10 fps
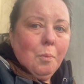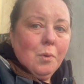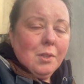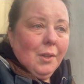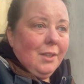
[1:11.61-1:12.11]

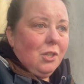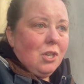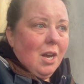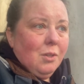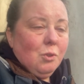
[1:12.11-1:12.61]
post a link to the
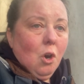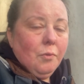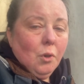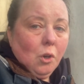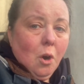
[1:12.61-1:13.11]
channel's
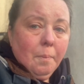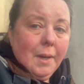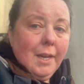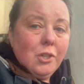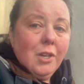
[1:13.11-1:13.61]
coffee.com
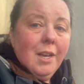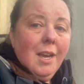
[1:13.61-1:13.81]
page,